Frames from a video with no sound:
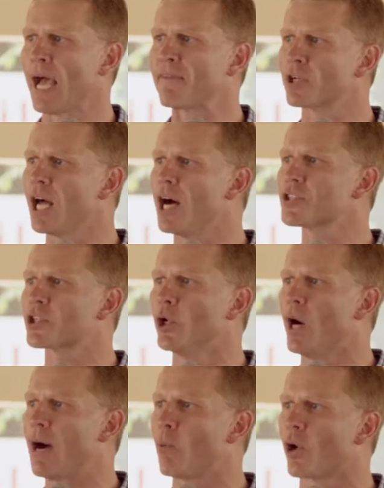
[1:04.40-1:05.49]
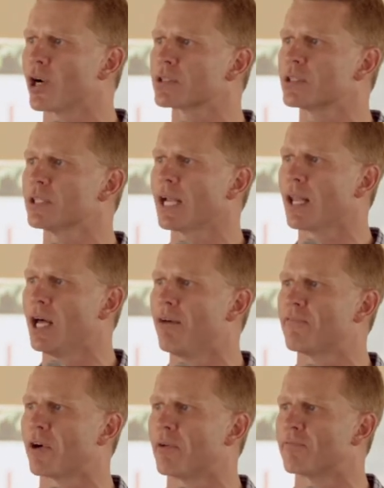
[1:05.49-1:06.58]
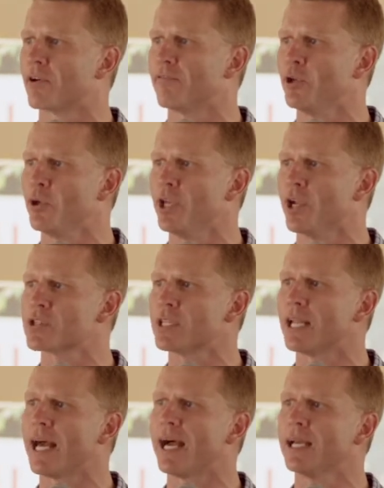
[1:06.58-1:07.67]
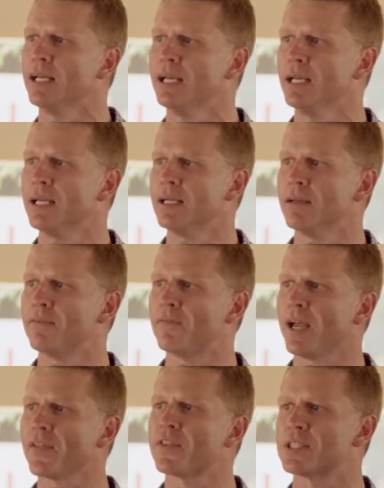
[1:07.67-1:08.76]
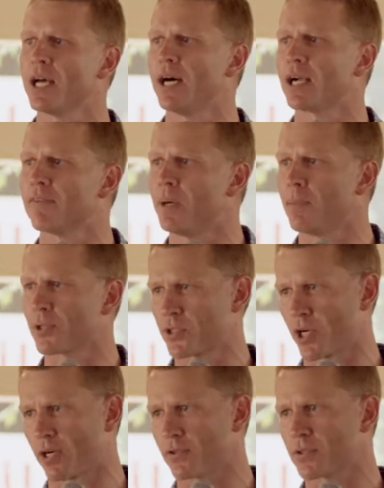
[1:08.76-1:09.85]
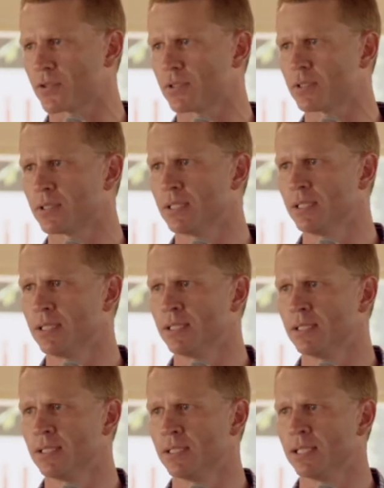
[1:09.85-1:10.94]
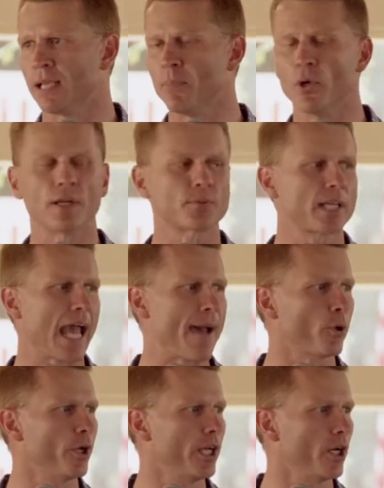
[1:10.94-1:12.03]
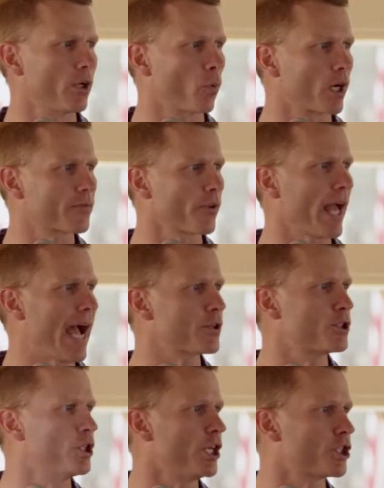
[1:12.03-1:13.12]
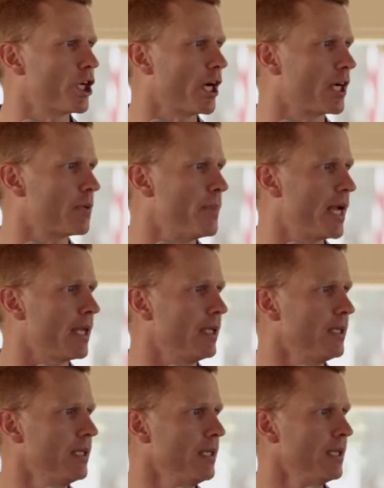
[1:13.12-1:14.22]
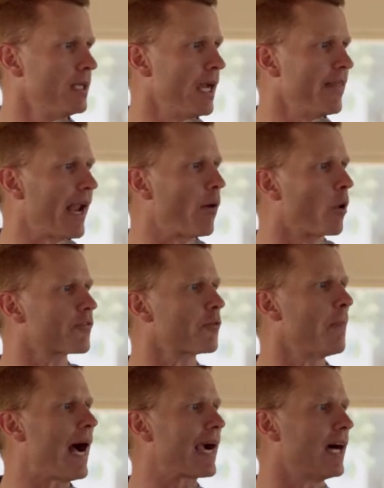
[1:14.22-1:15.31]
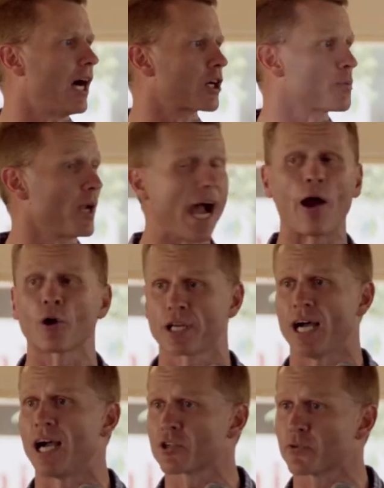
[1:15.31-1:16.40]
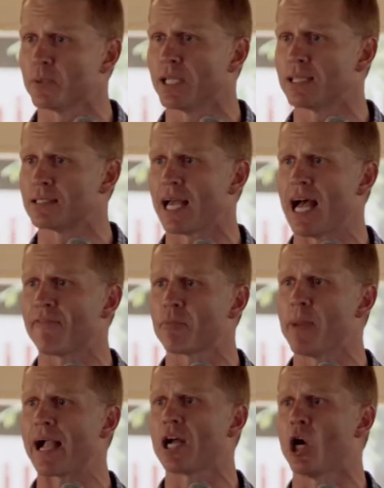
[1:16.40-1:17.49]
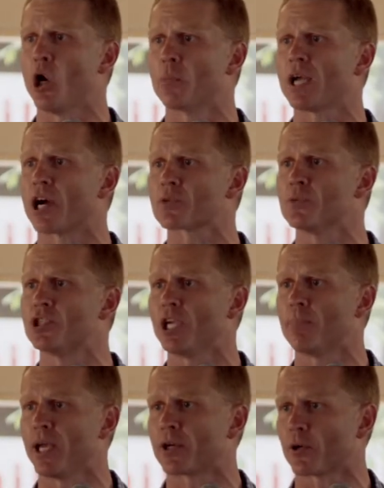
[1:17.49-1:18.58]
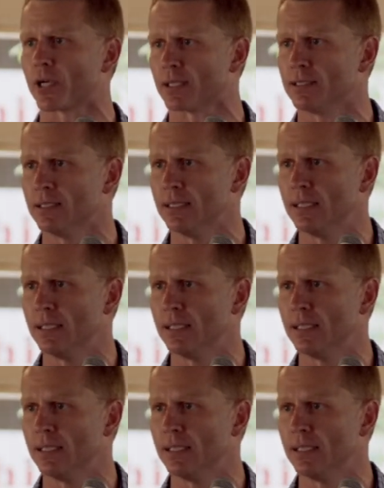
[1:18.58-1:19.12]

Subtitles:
After law school, I worked at a law firm for a few years, and then I felt the tug of public service and moved up to Capitol Hill and worked for the House Judiciary Committee, and then I worked for my congressman, our congressman at the time, from back home, Congressman Chip Pickering.